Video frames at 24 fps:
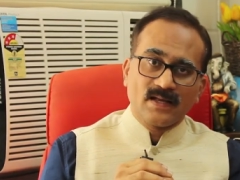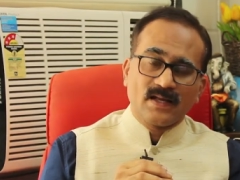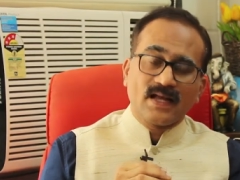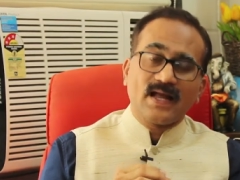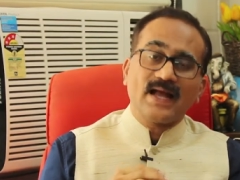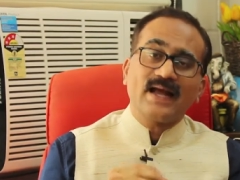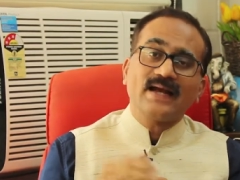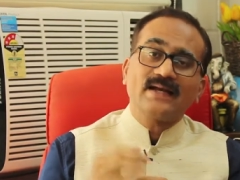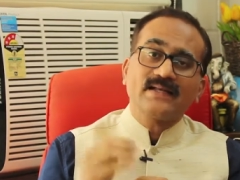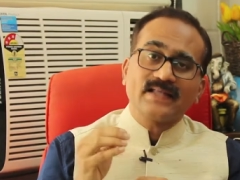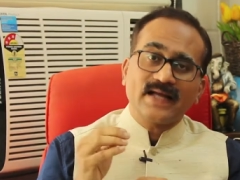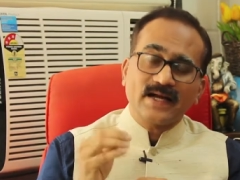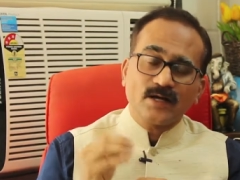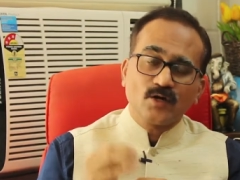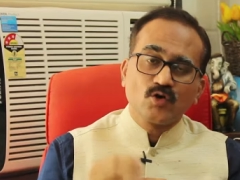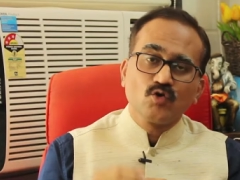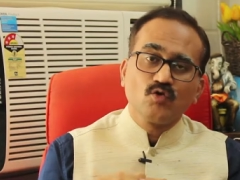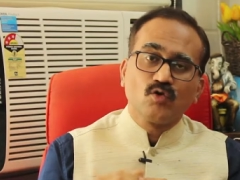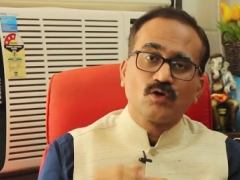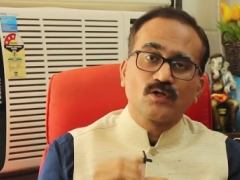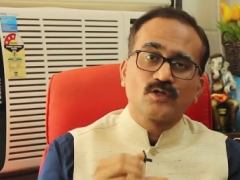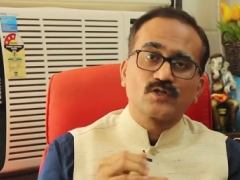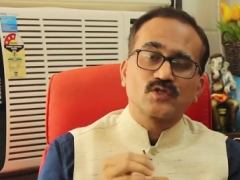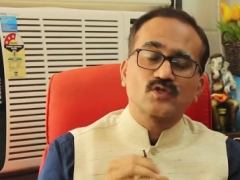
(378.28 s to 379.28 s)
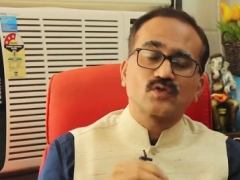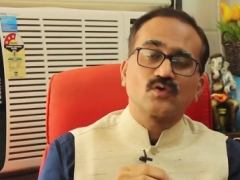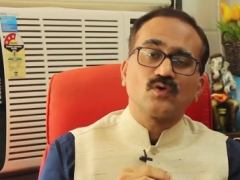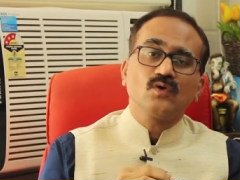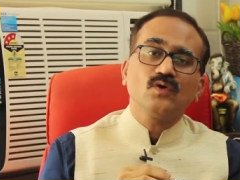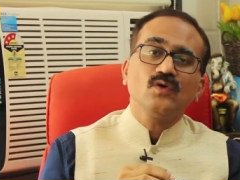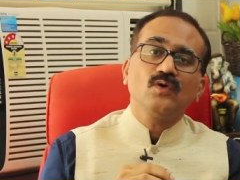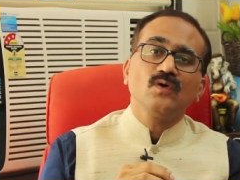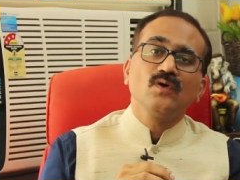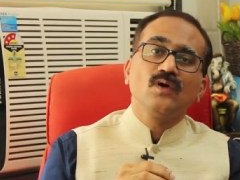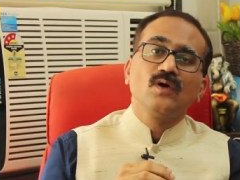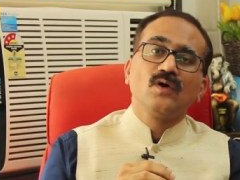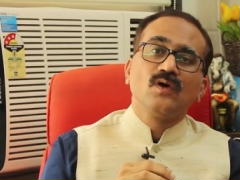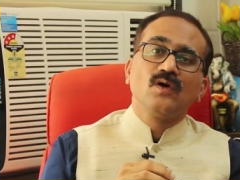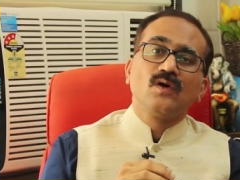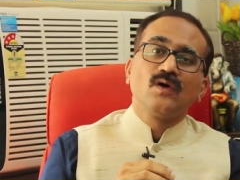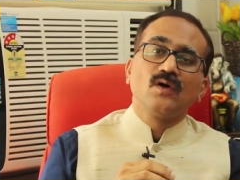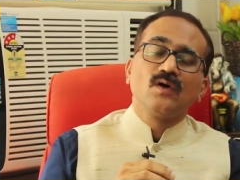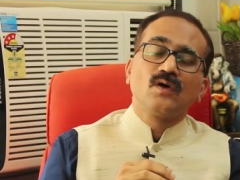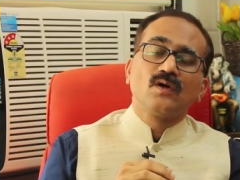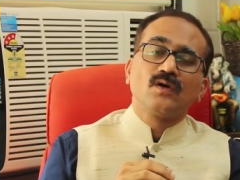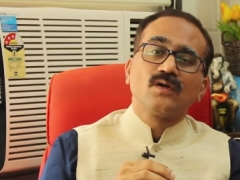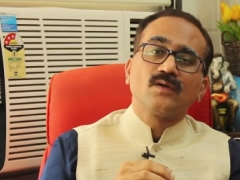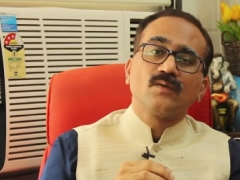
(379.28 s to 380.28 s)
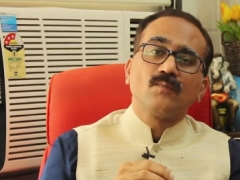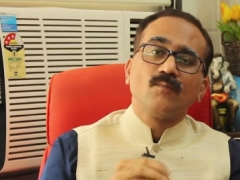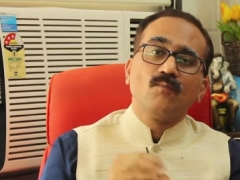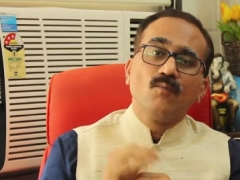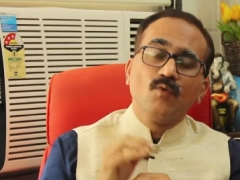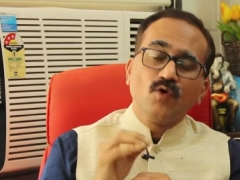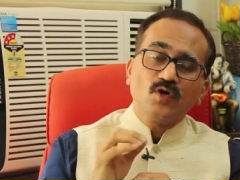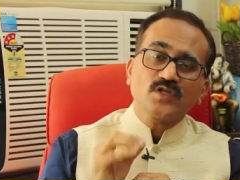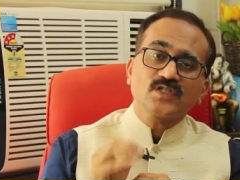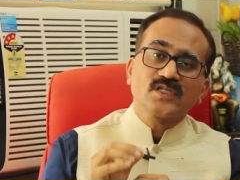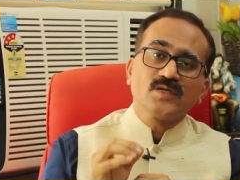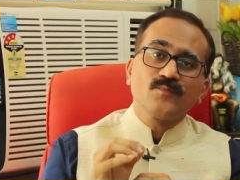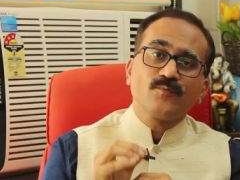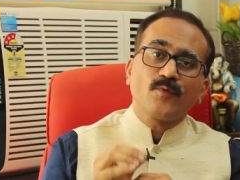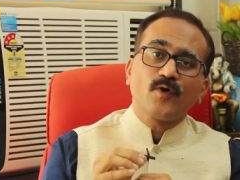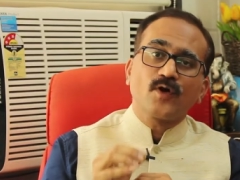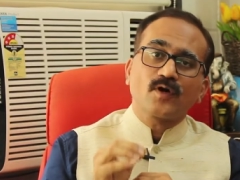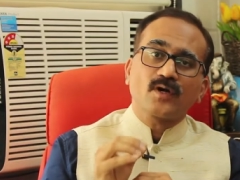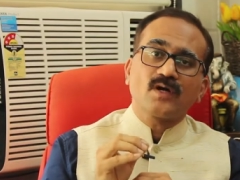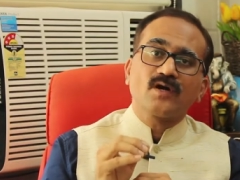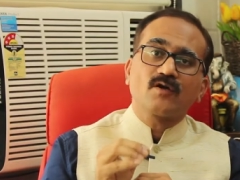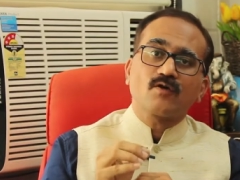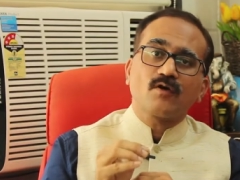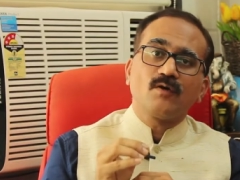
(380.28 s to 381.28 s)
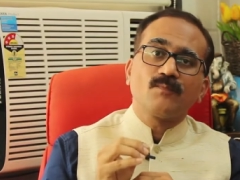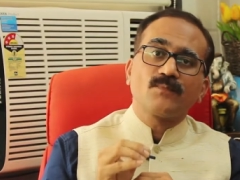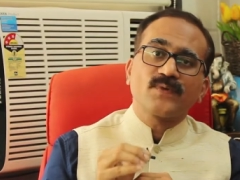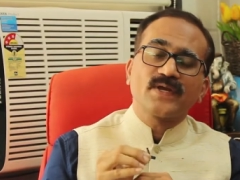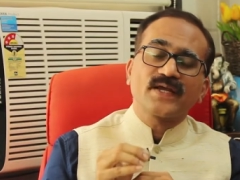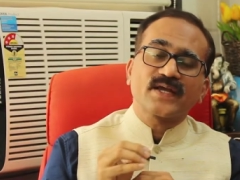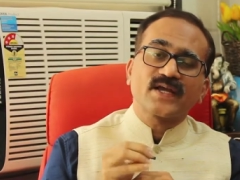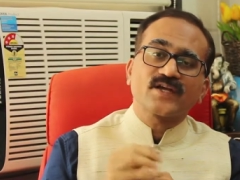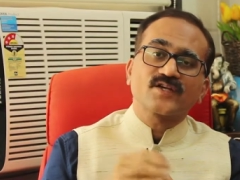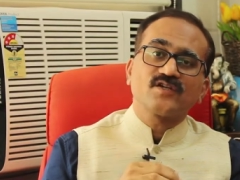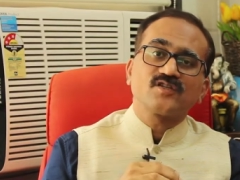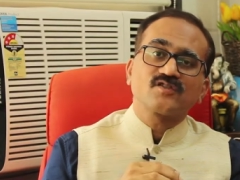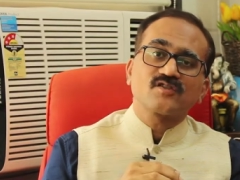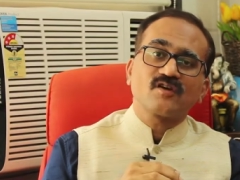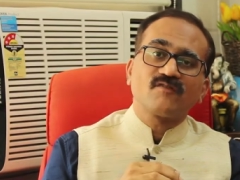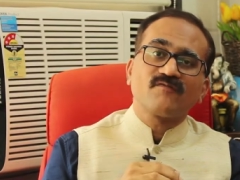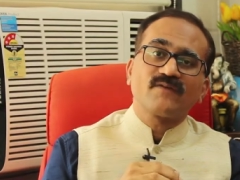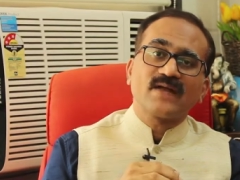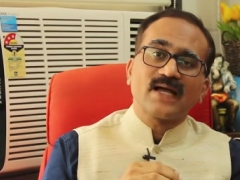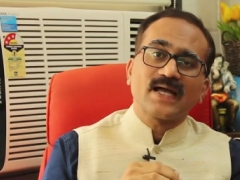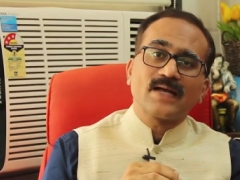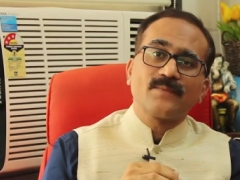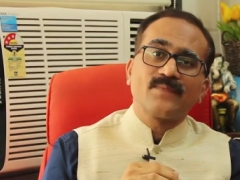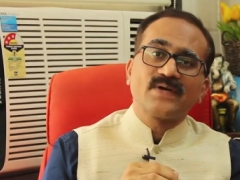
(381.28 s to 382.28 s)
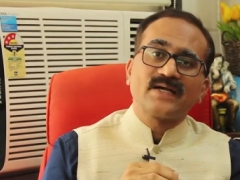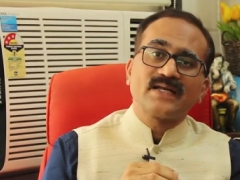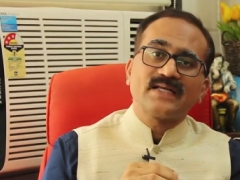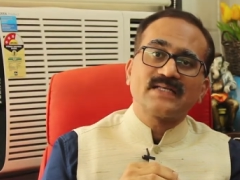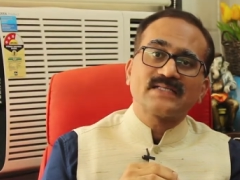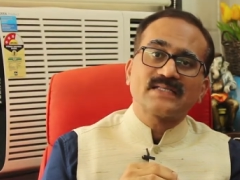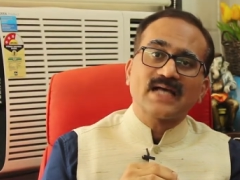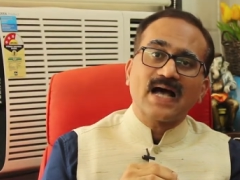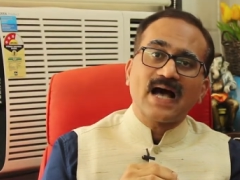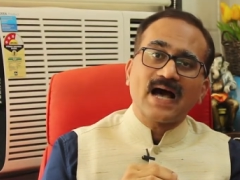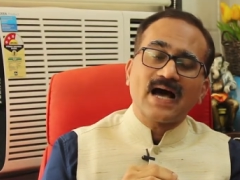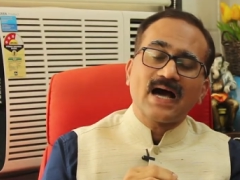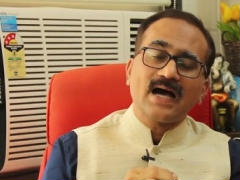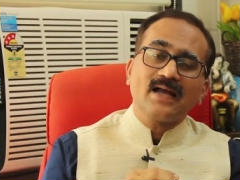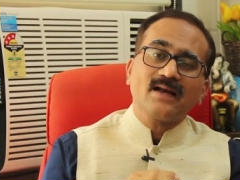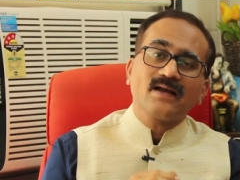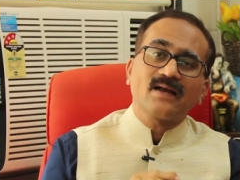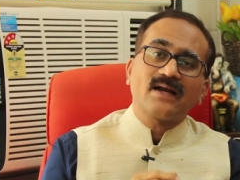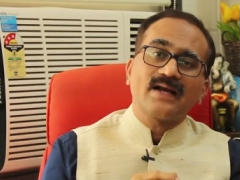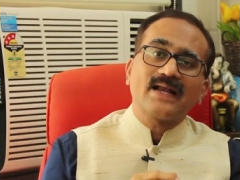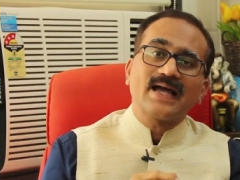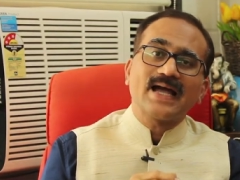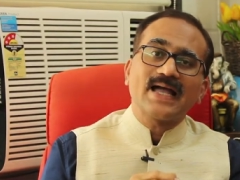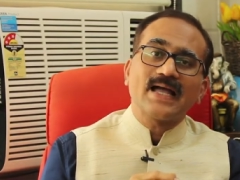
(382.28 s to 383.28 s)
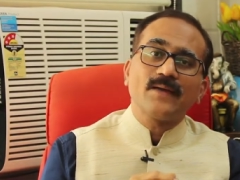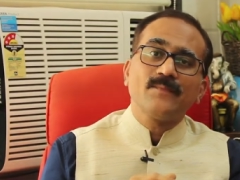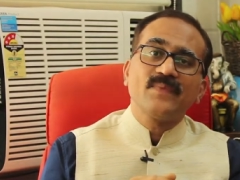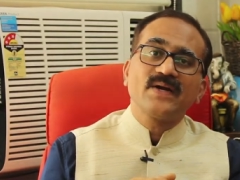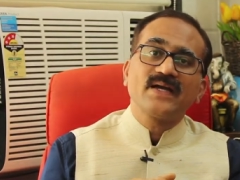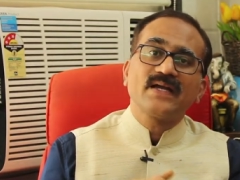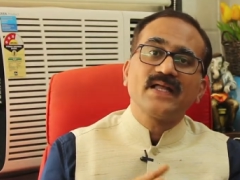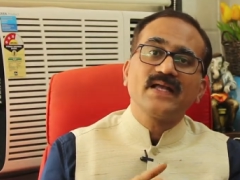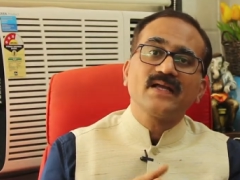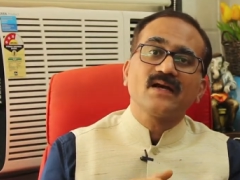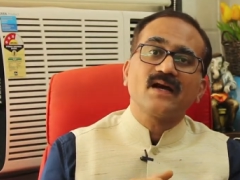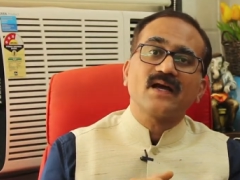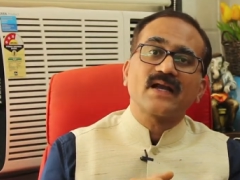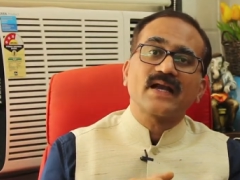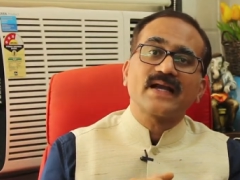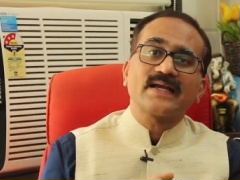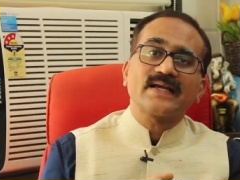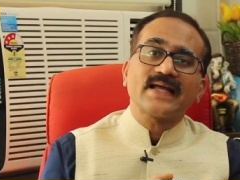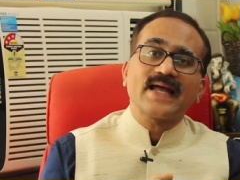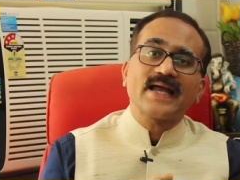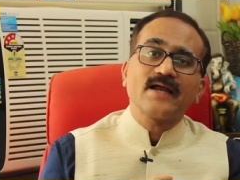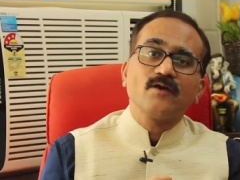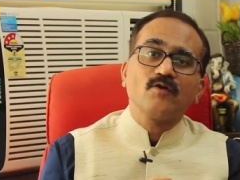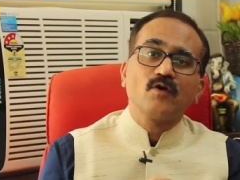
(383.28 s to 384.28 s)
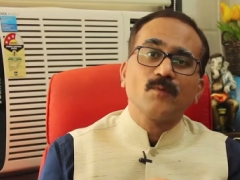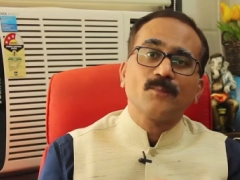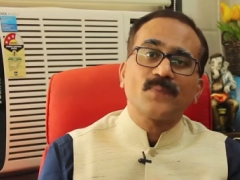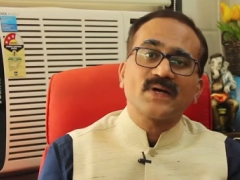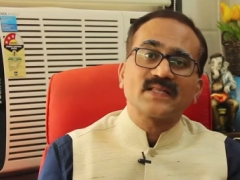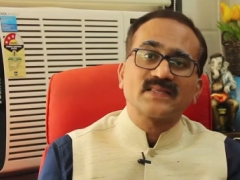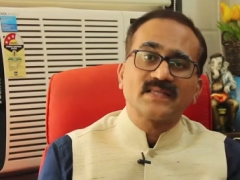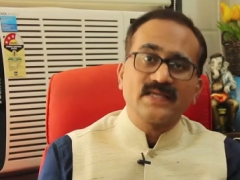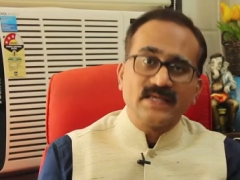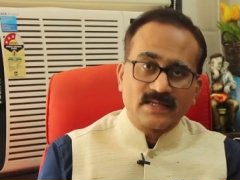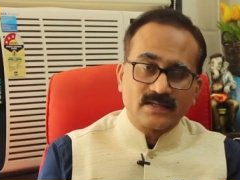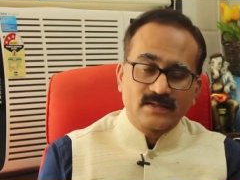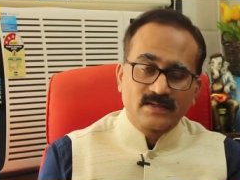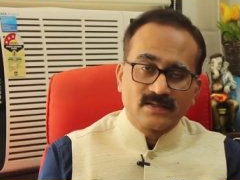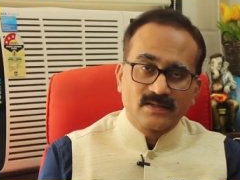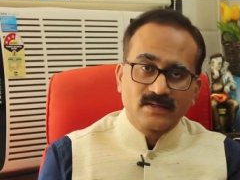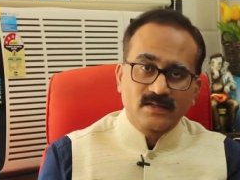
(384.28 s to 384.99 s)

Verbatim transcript: and that too also most important complications of diabetes are diabetic retinopathy